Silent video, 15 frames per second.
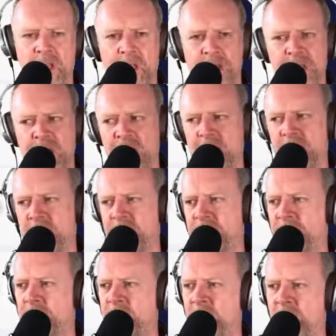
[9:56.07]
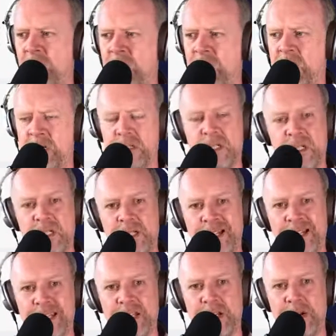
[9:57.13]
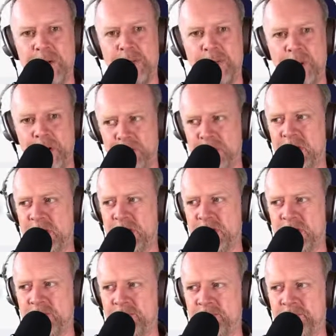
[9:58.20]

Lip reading: Okay. and I'm going to click publish.